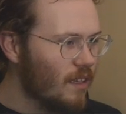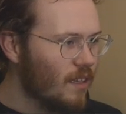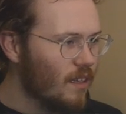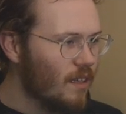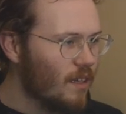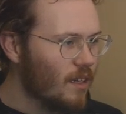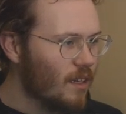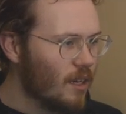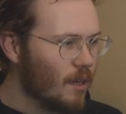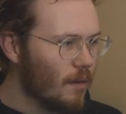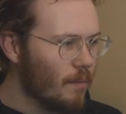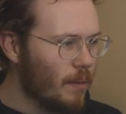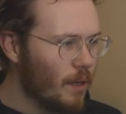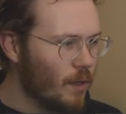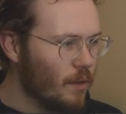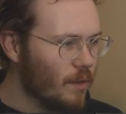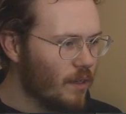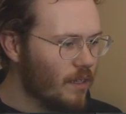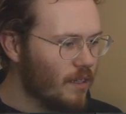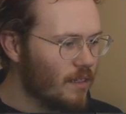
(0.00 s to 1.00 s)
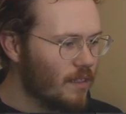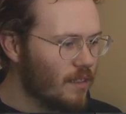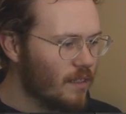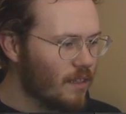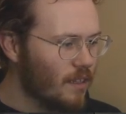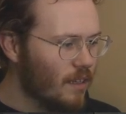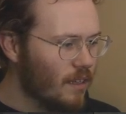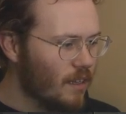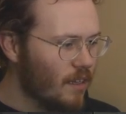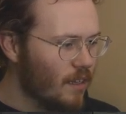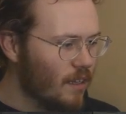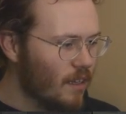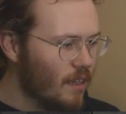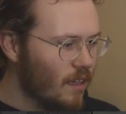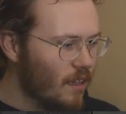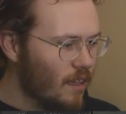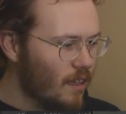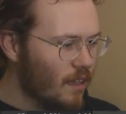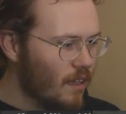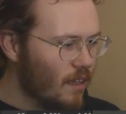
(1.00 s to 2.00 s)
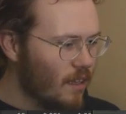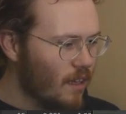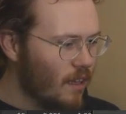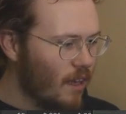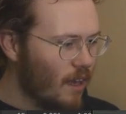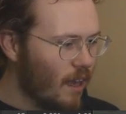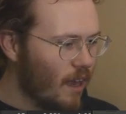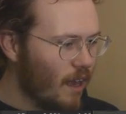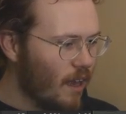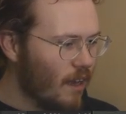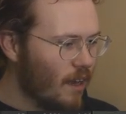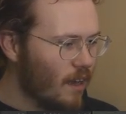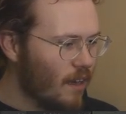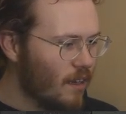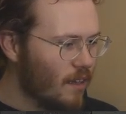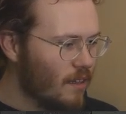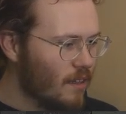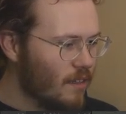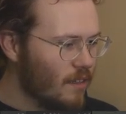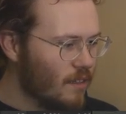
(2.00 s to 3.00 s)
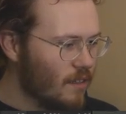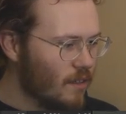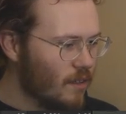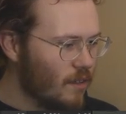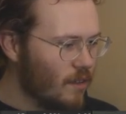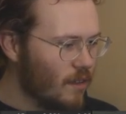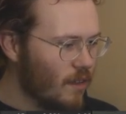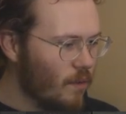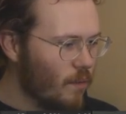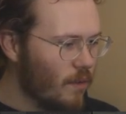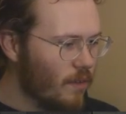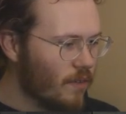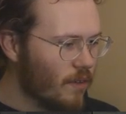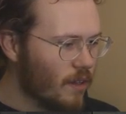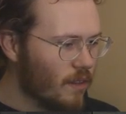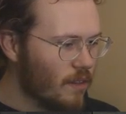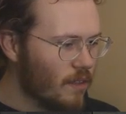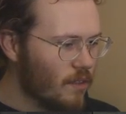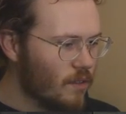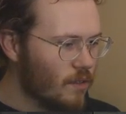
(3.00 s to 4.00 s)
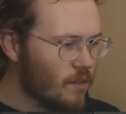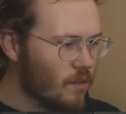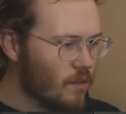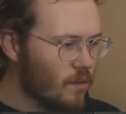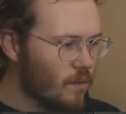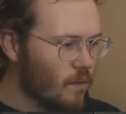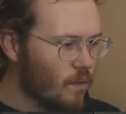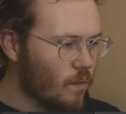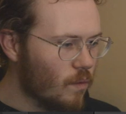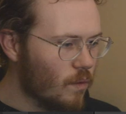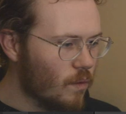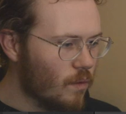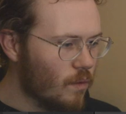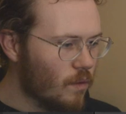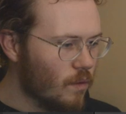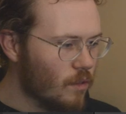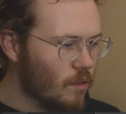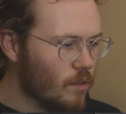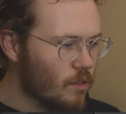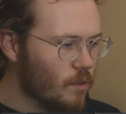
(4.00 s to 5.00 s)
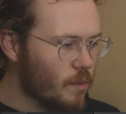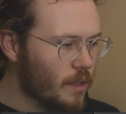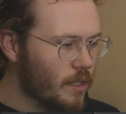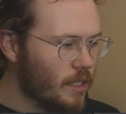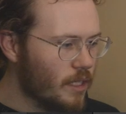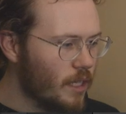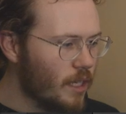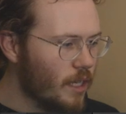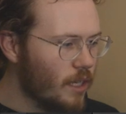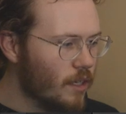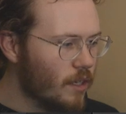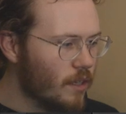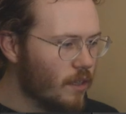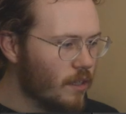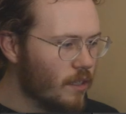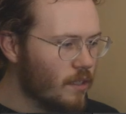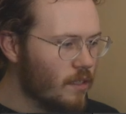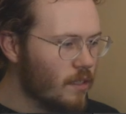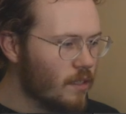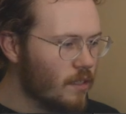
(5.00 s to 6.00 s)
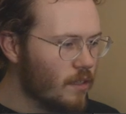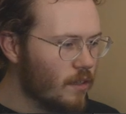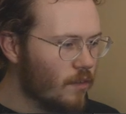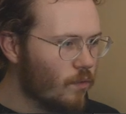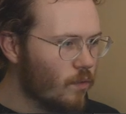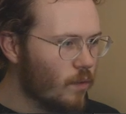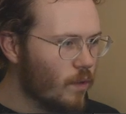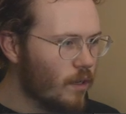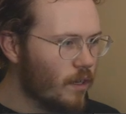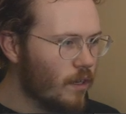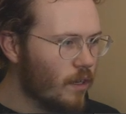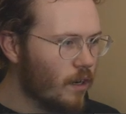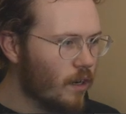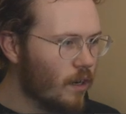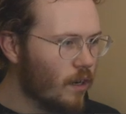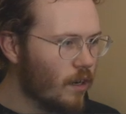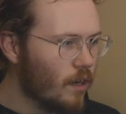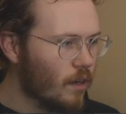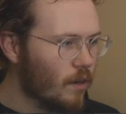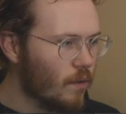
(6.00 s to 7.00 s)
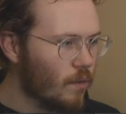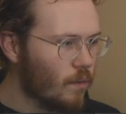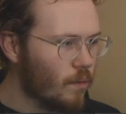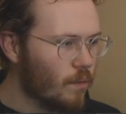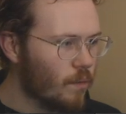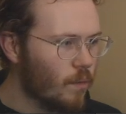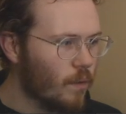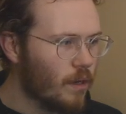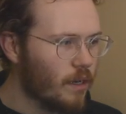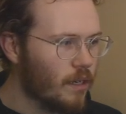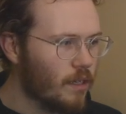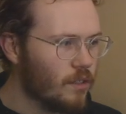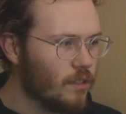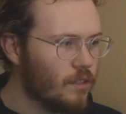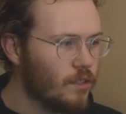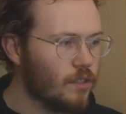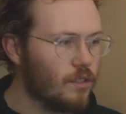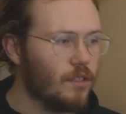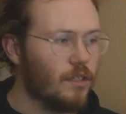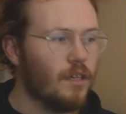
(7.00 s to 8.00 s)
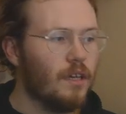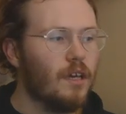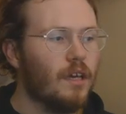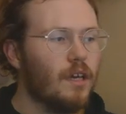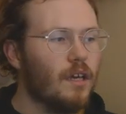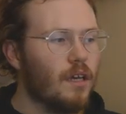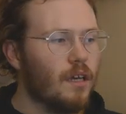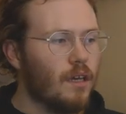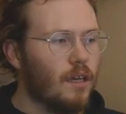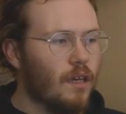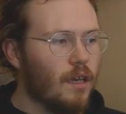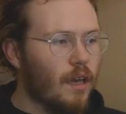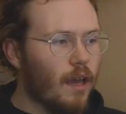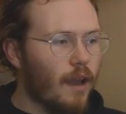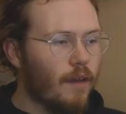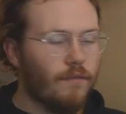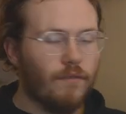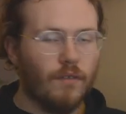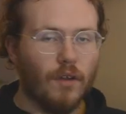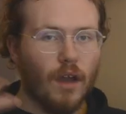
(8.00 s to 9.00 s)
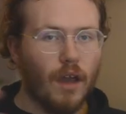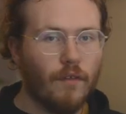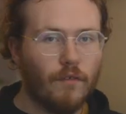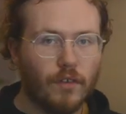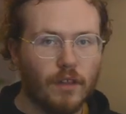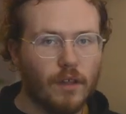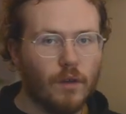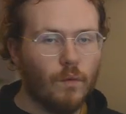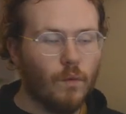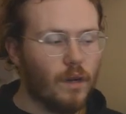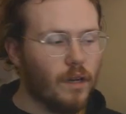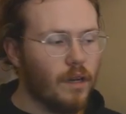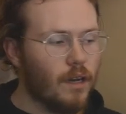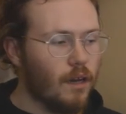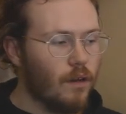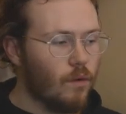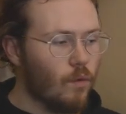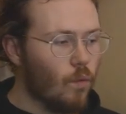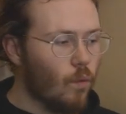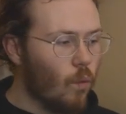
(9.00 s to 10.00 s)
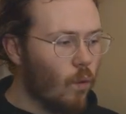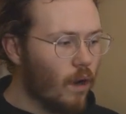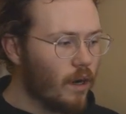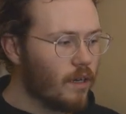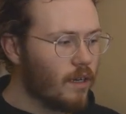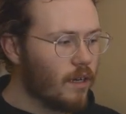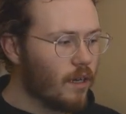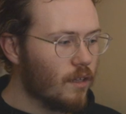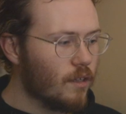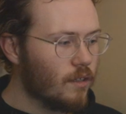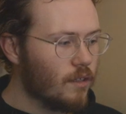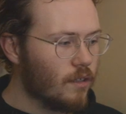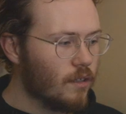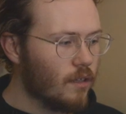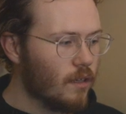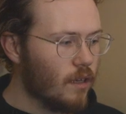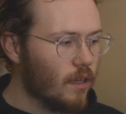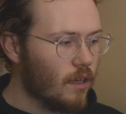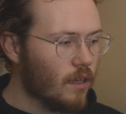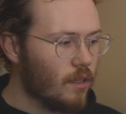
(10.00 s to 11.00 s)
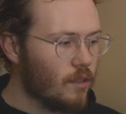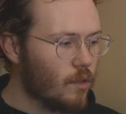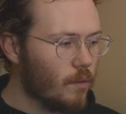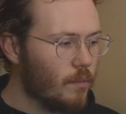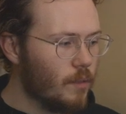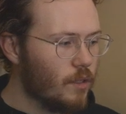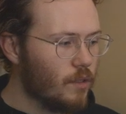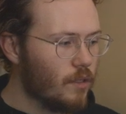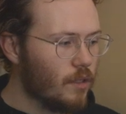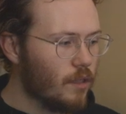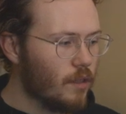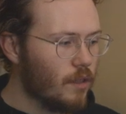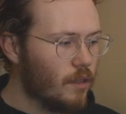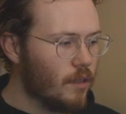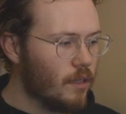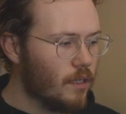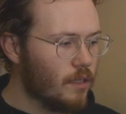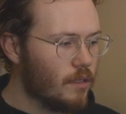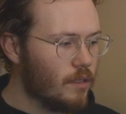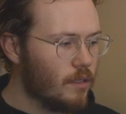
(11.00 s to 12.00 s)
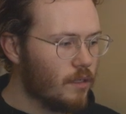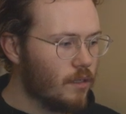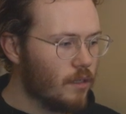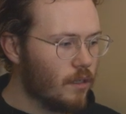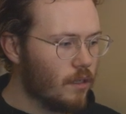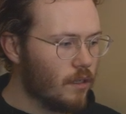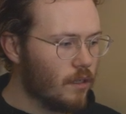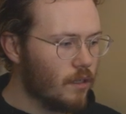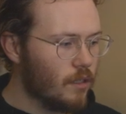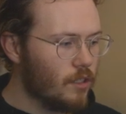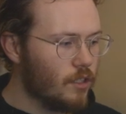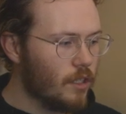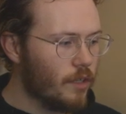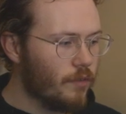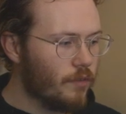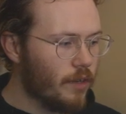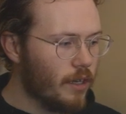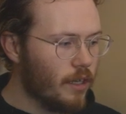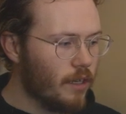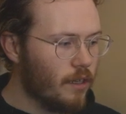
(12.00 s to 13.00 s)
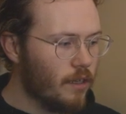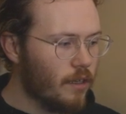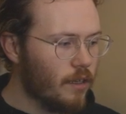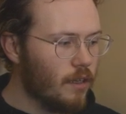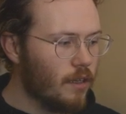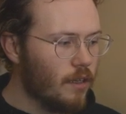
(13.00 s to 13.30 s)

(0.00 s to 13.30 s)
components. And then we've got this little switch here. This is if we are wanting to just have everything one color. And so I'm using this generated,